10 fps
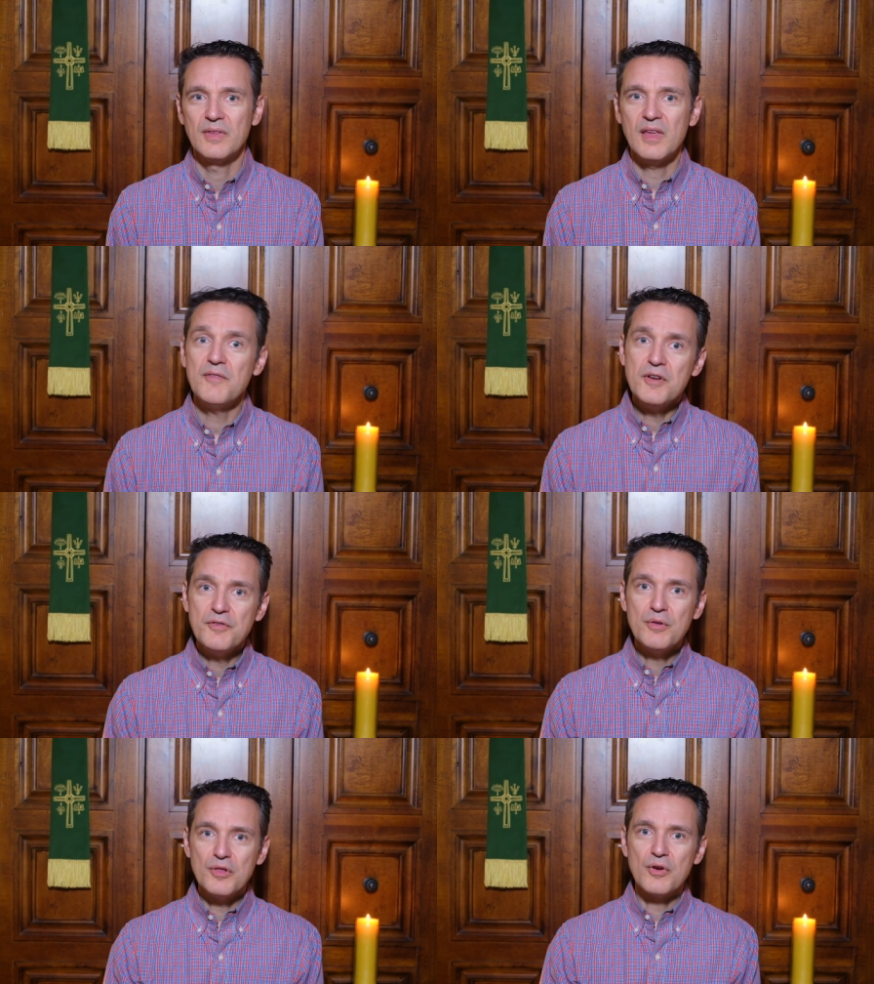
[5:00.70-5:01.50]
Even
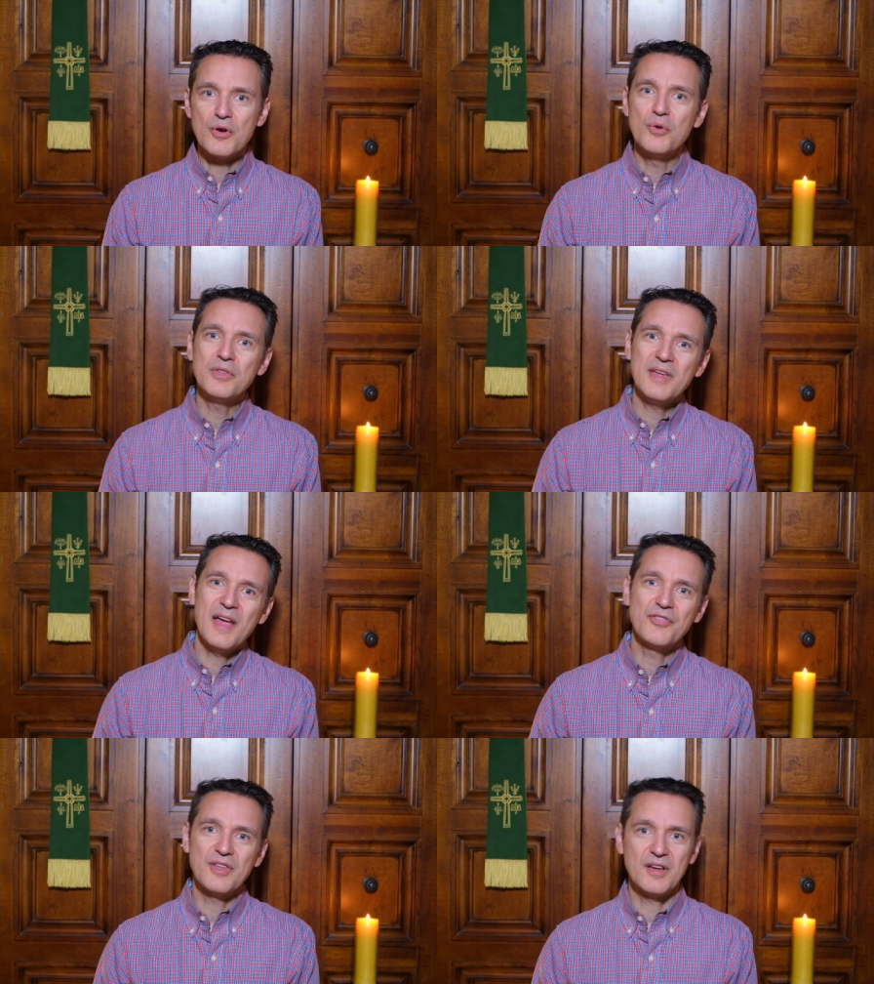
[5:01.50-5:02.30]
if you look only
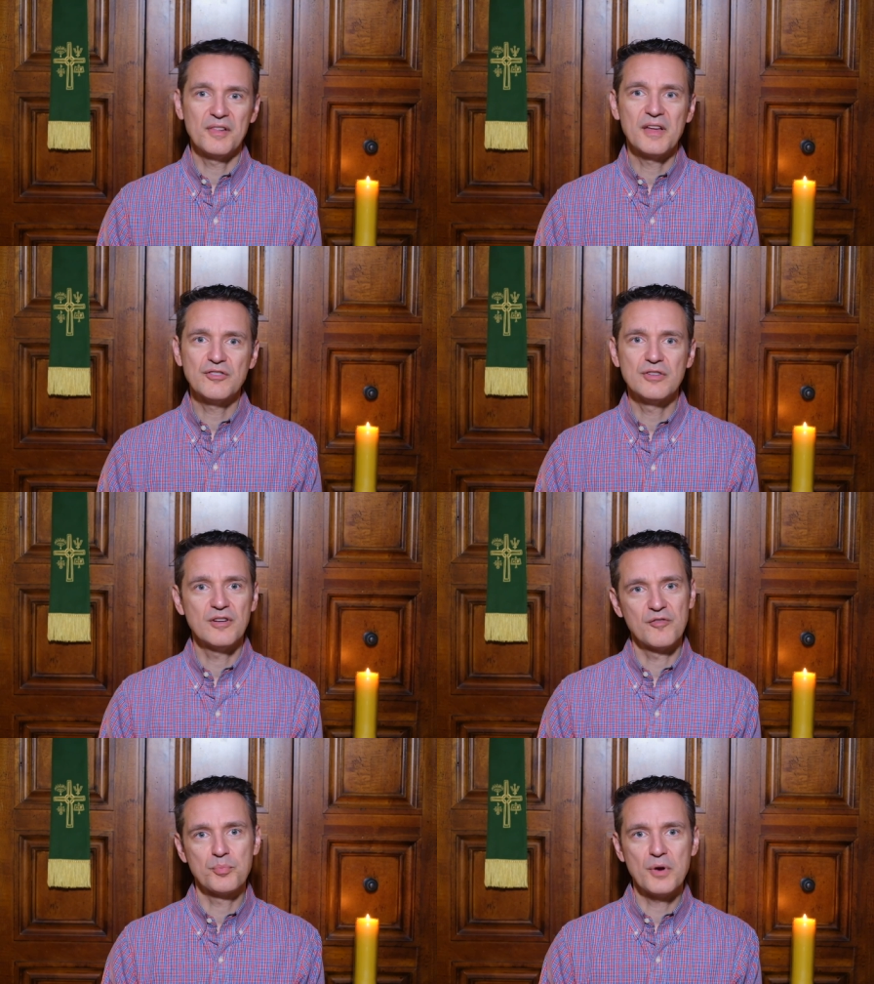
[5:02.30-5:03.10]
at the collection
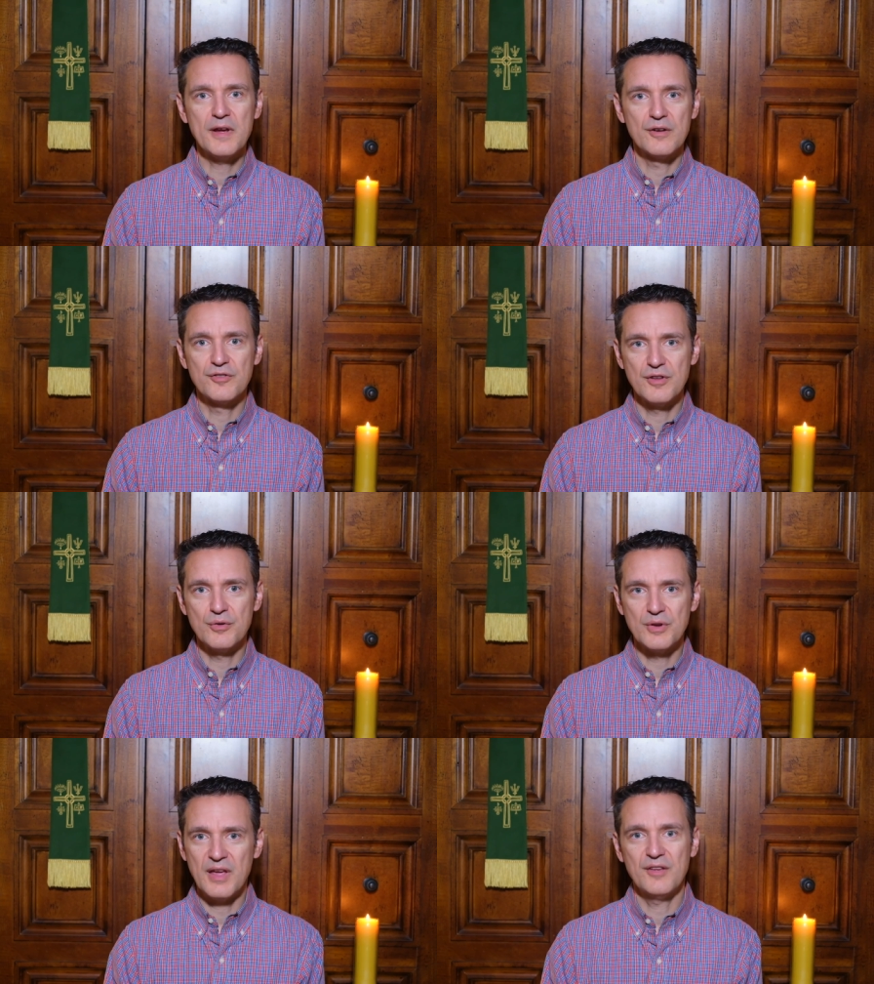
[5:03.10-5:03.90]
of prayers
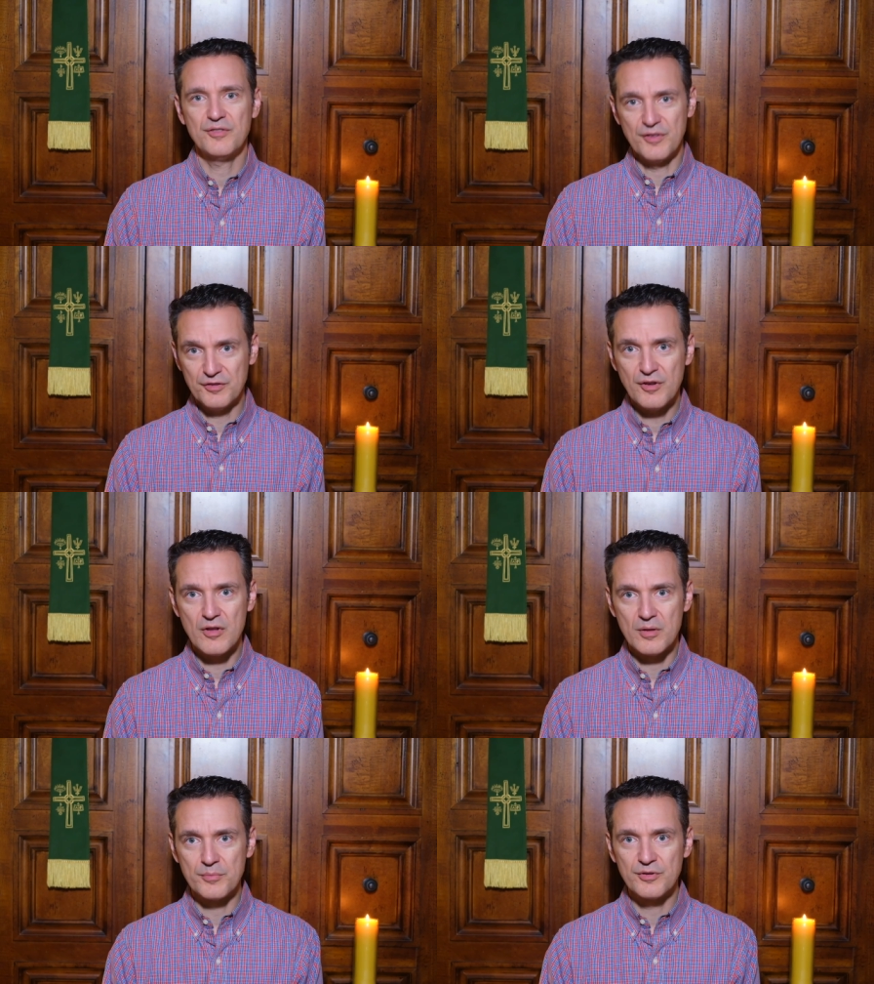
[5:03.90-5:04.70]
known as the
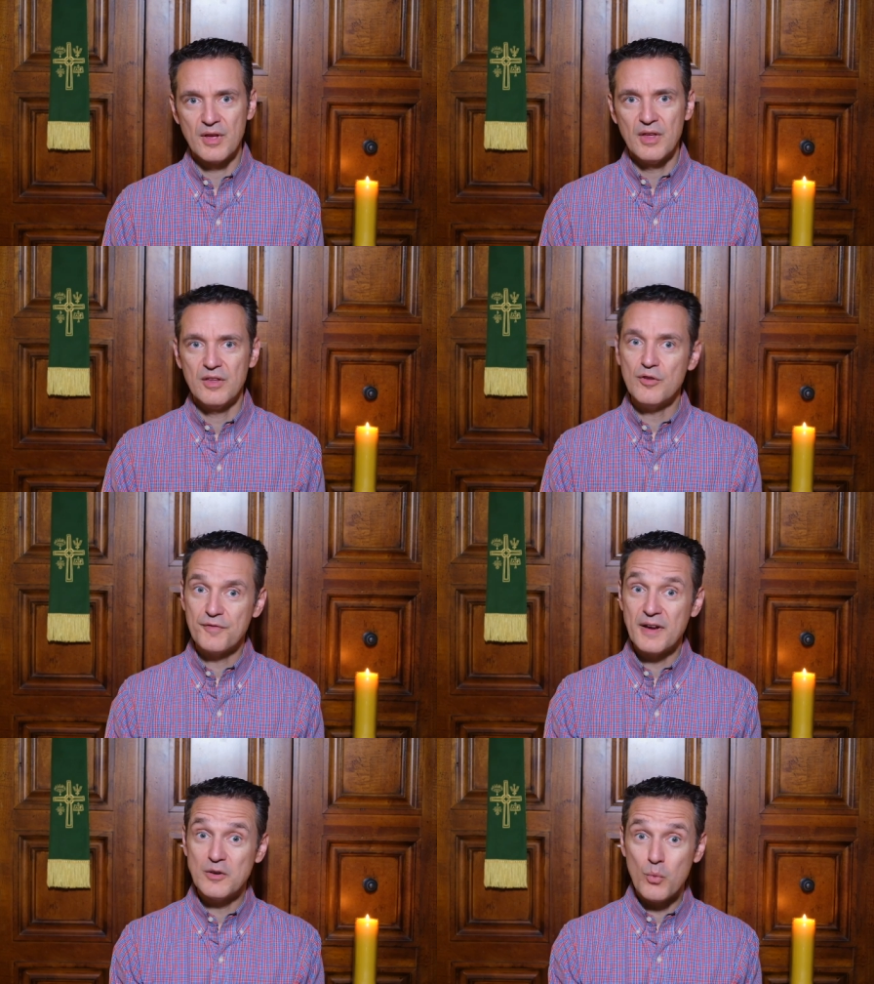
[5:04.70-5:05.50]
Psalms, you'll
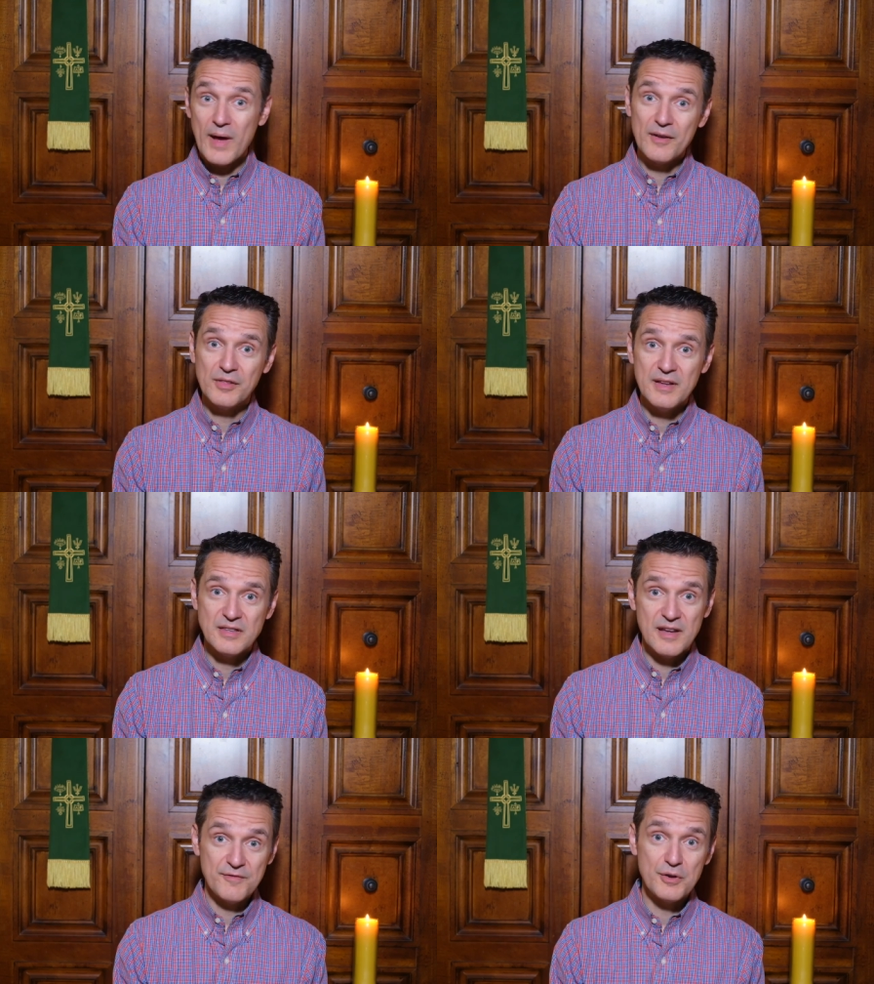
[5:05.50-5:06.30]
find a wildly
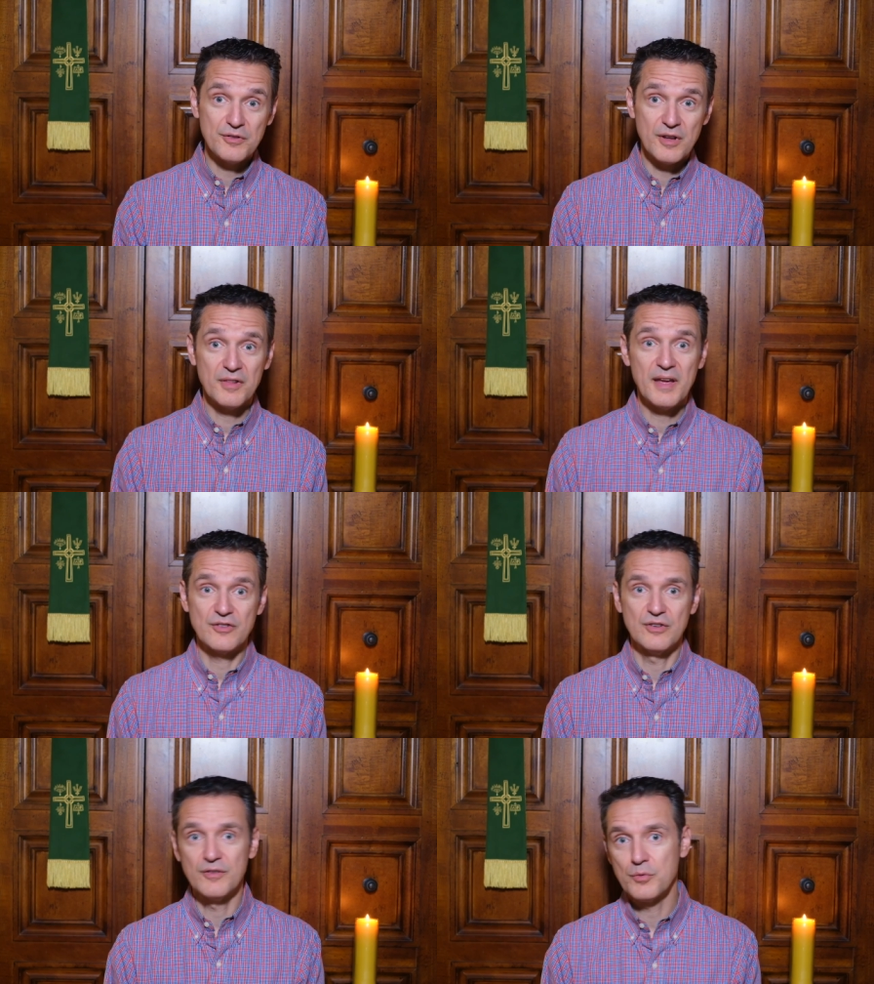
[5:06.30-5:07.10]
diverse
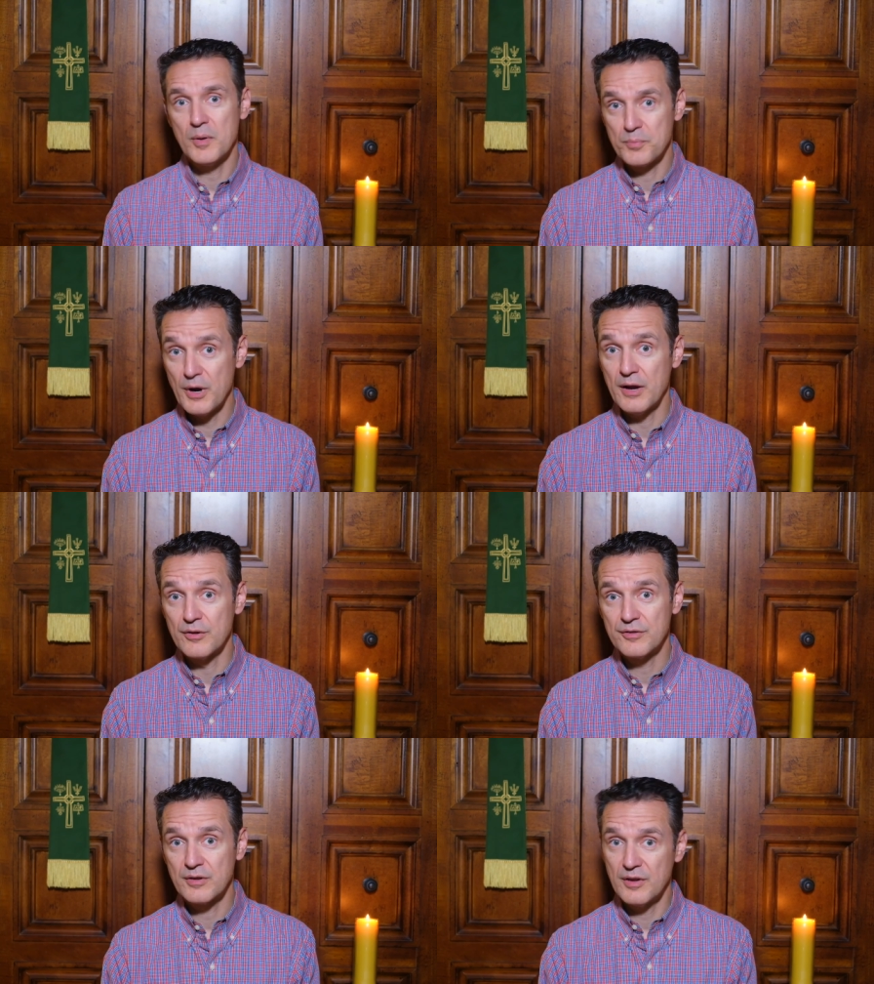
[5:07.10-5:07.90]
collection of what
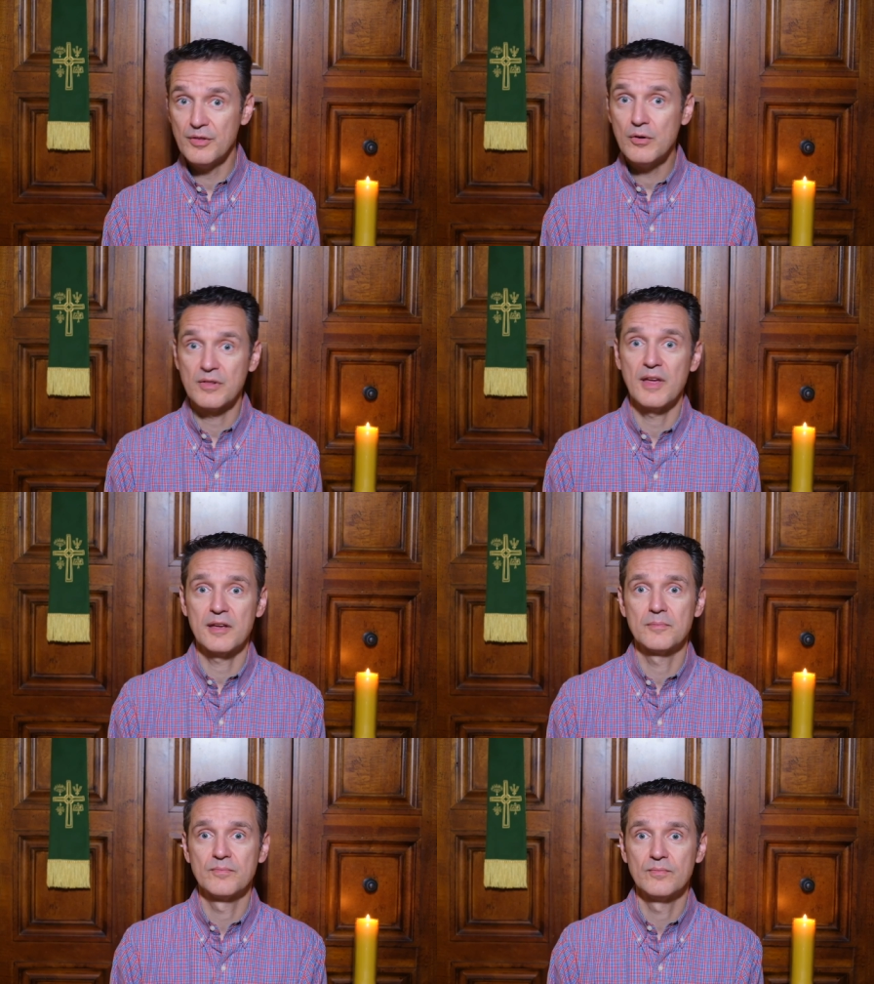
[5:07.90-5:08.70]
prayers can look like.